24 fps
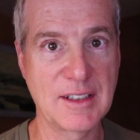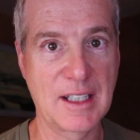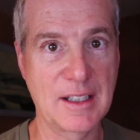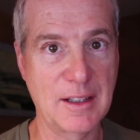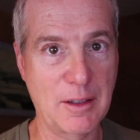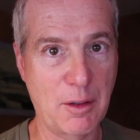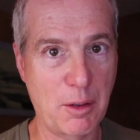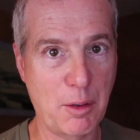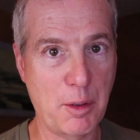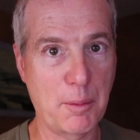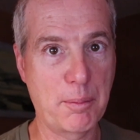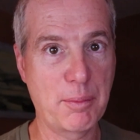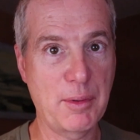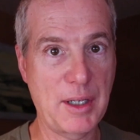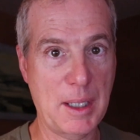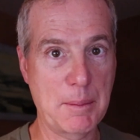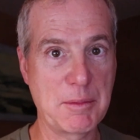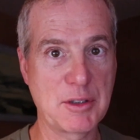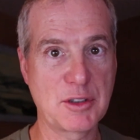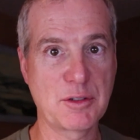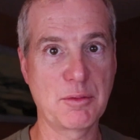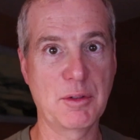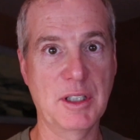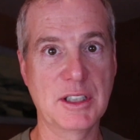And the whole
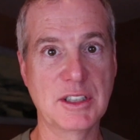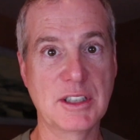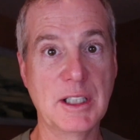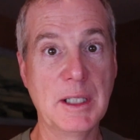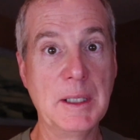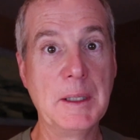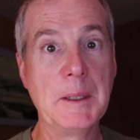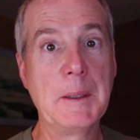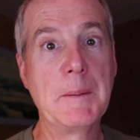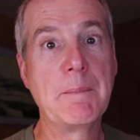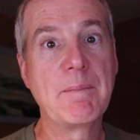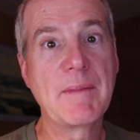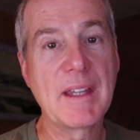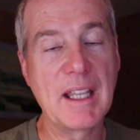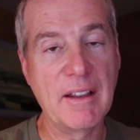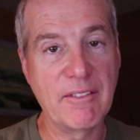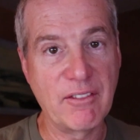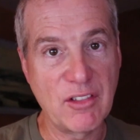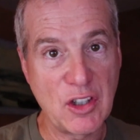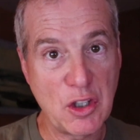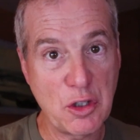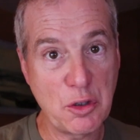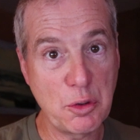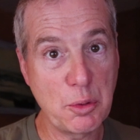premise was,
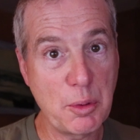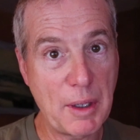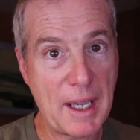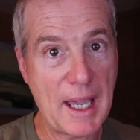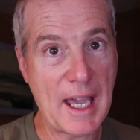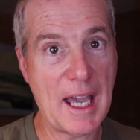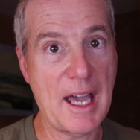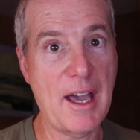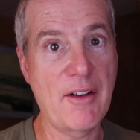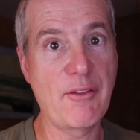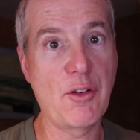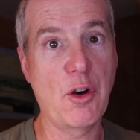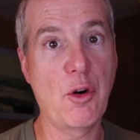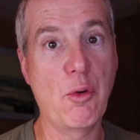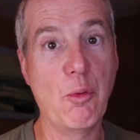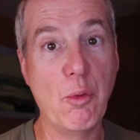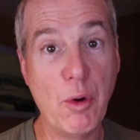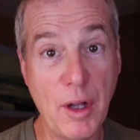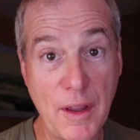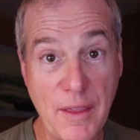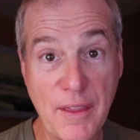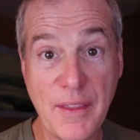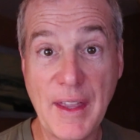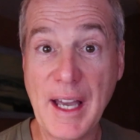if you have
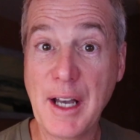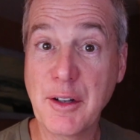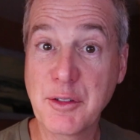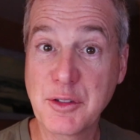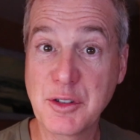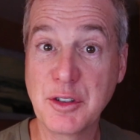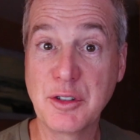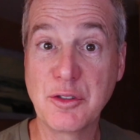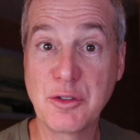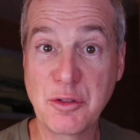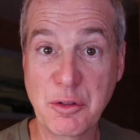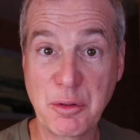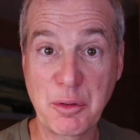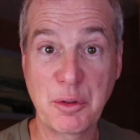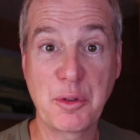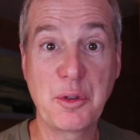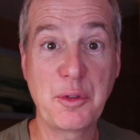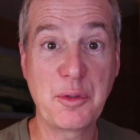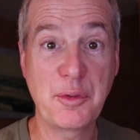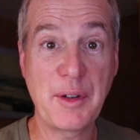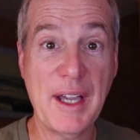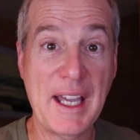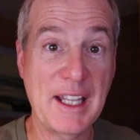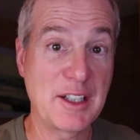one thousand
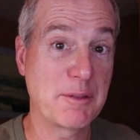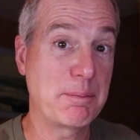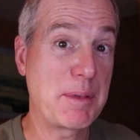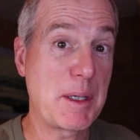true fans,